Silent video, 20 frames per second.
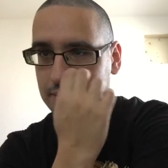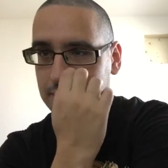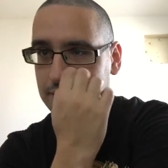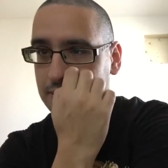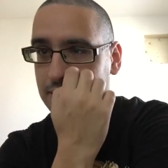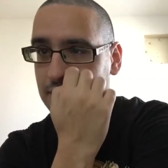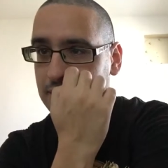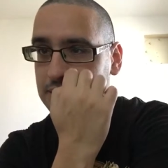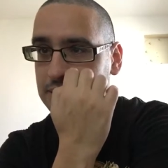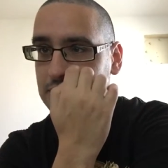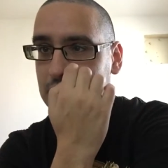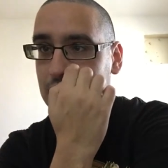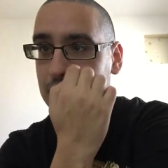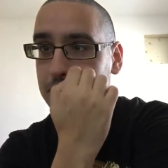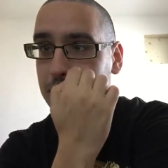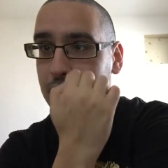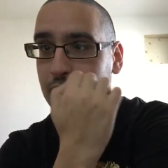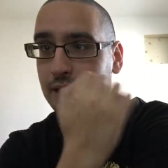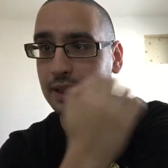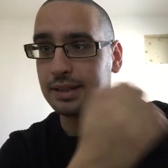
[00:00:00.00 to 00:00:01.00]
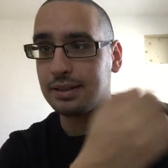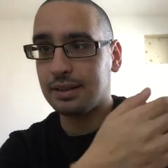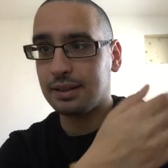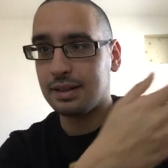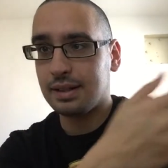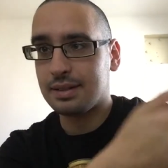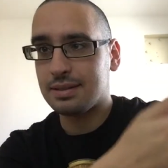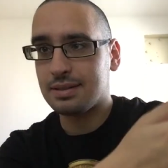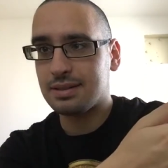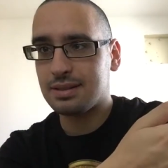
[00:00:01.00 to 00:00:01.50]
that Christ liberated
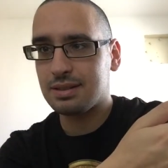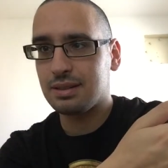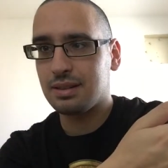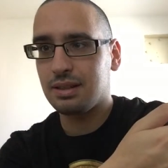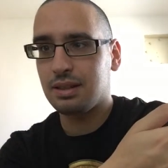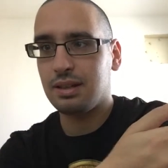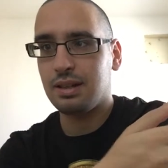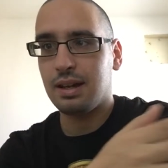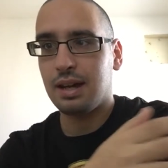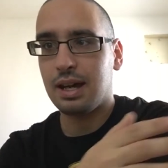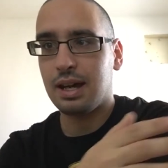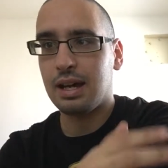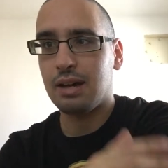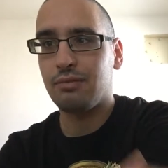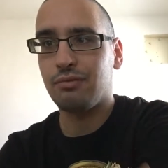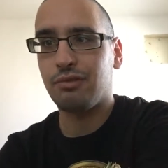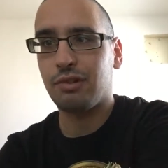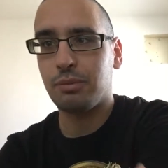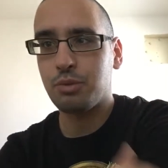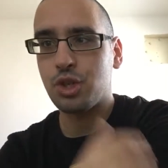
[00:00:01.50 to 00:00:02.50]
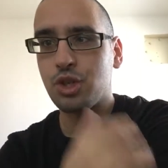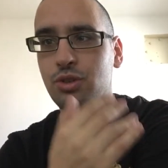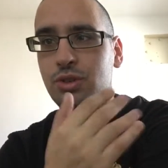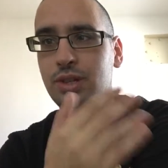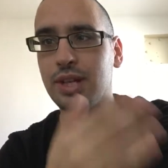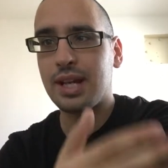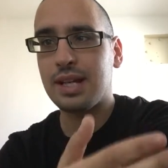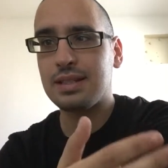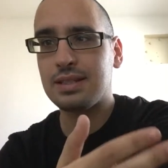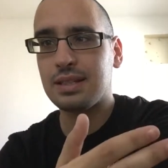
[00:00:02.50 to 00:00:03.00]
us um, from
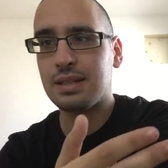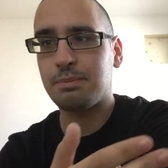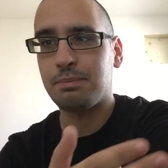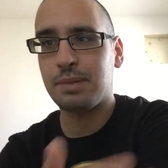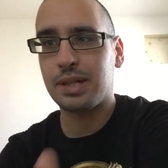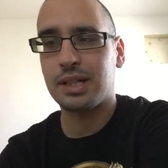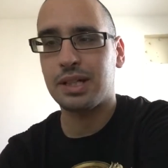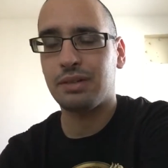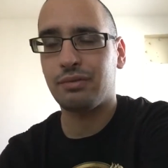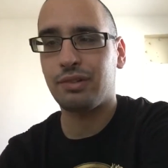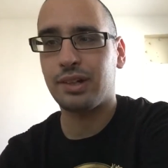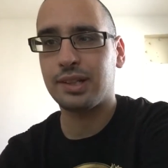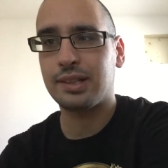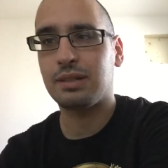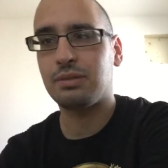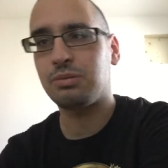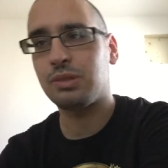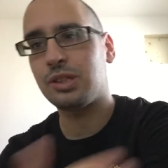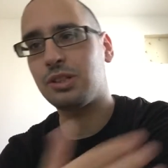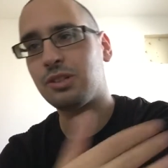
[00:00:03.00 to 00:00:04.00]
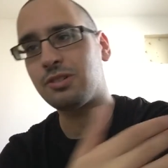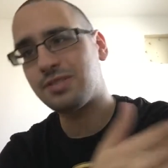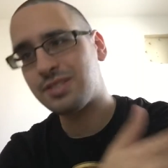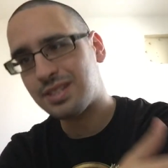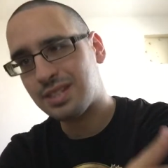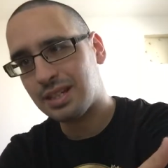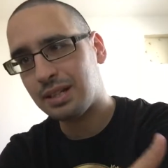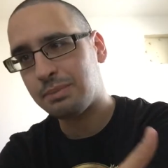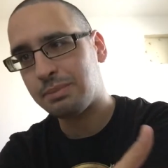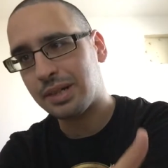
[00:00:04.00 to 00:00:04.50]
Judaism by the fact that we don't
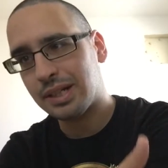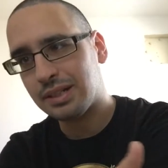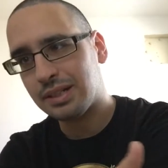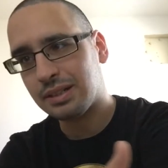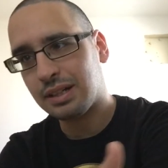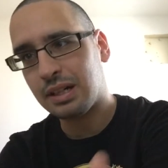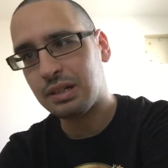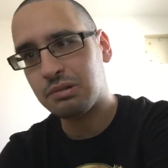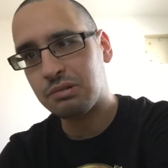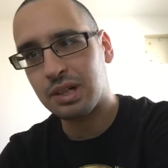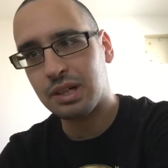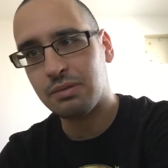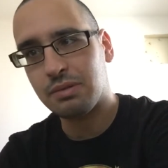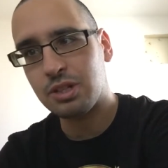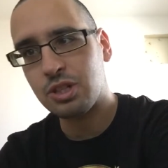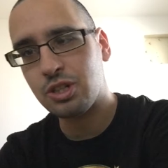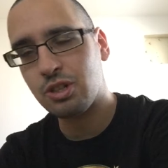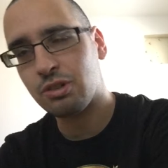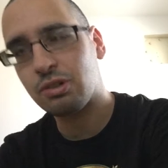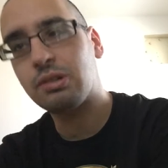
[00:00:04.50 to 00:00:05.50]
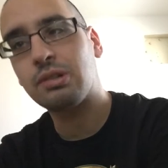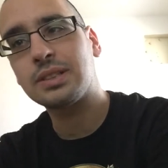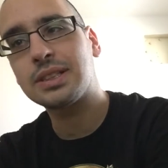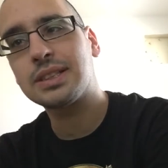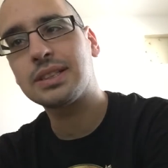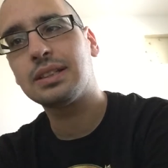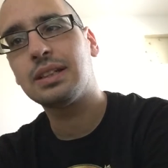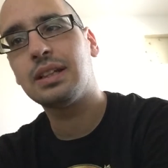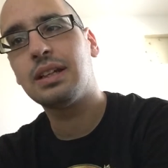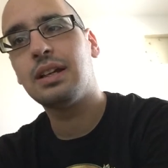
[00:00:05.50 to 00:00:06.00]
celebrate Hanukkah, which
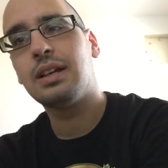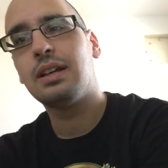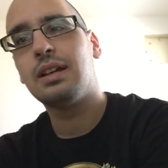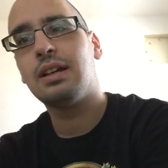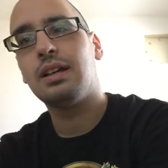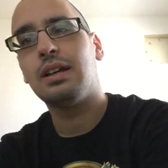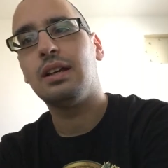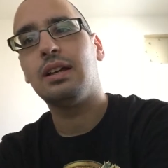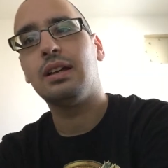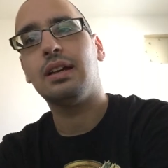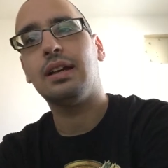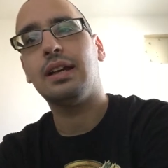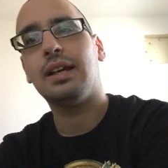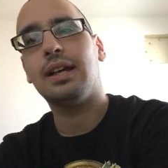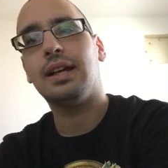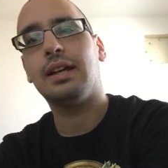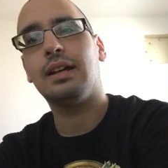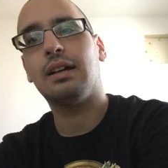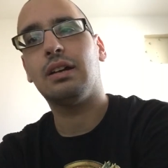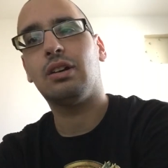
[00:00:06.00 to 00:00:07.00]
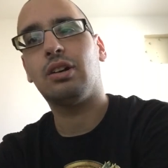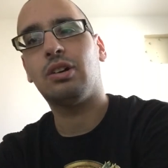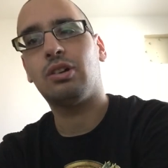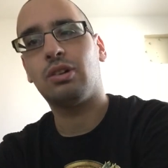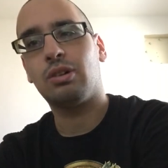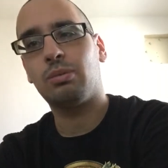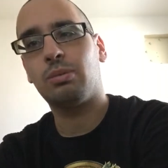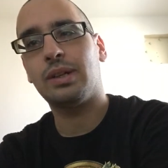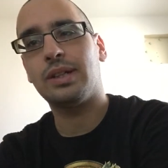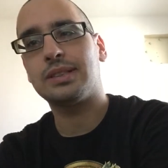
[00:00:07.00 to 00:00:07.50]
occurs
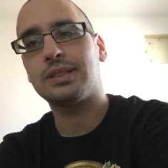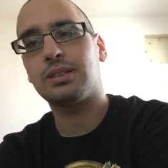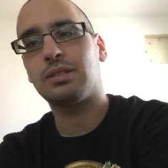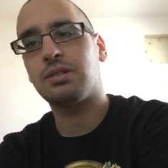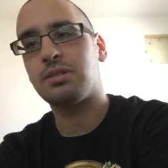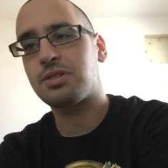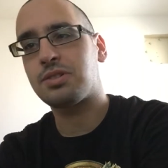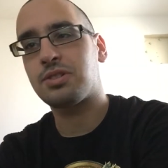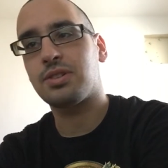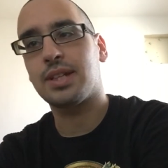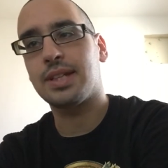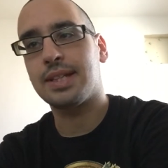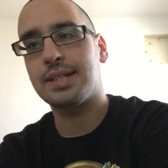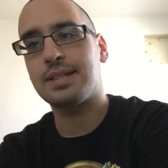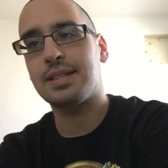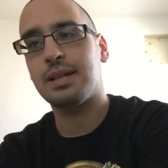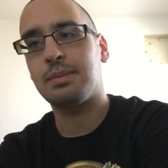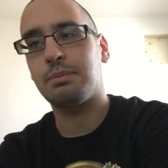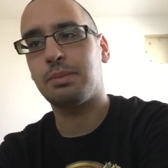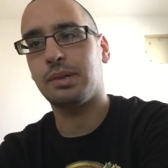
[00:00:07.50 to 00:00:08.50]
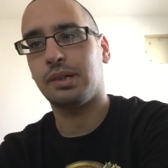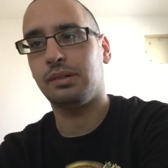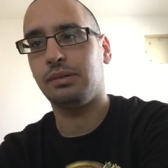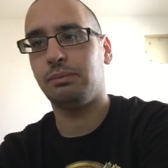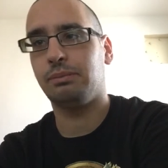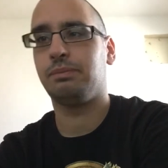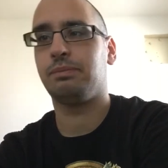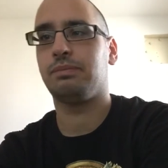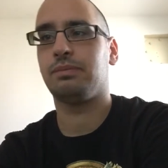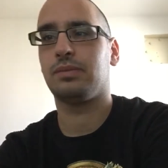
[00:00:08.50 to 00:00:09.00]
always also in December
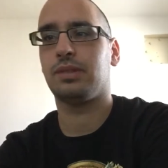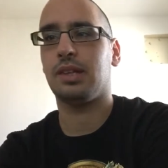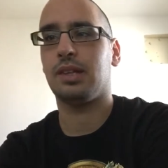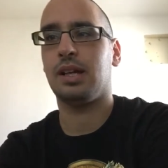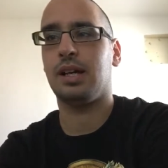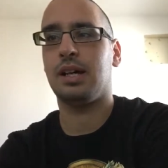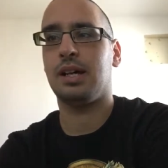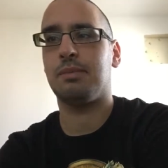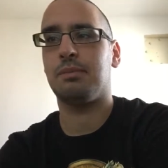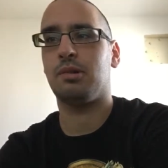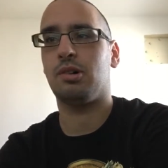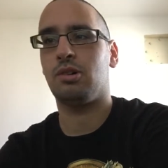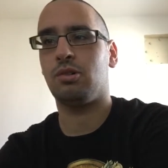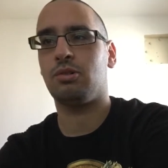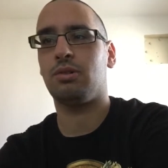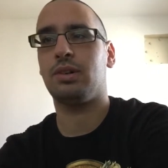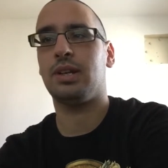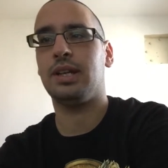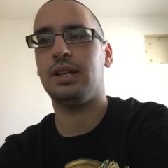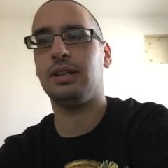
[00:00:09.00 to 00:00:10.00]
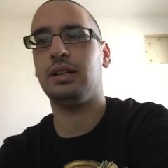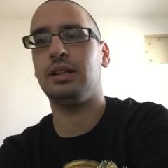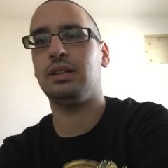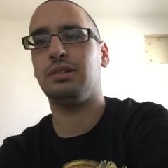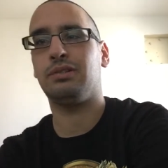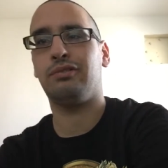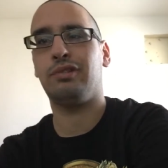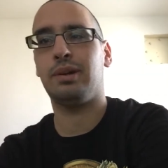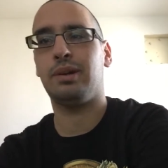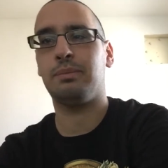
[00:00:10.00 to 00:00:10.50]
um, or early
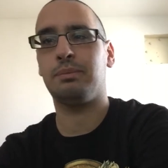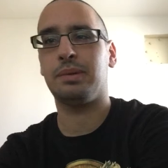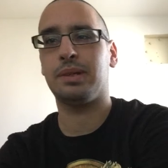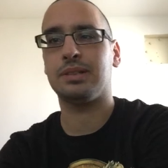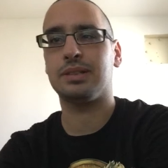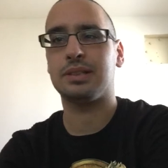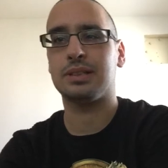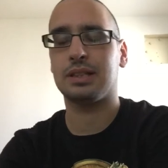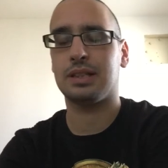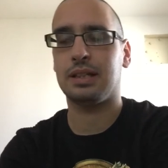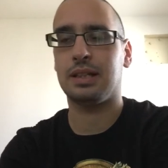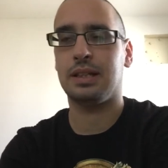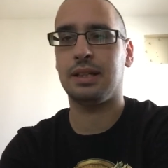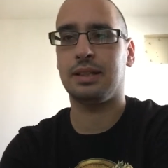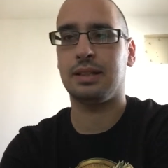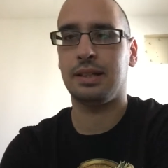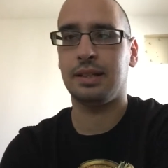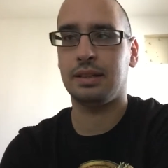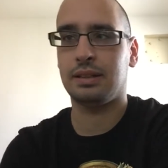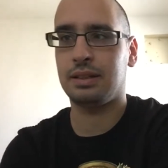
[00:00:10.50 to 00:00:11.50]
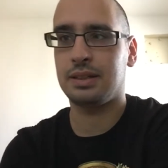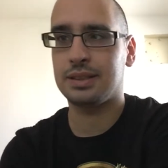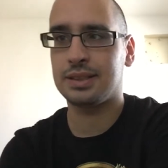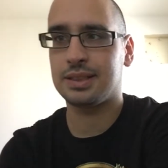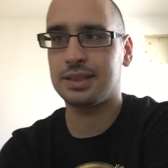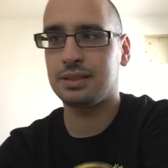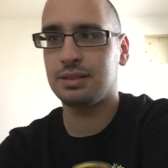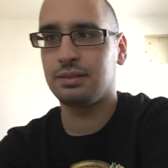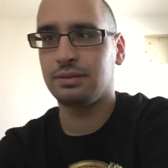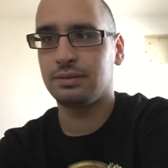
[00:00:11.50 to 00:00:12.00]
November at the earliest.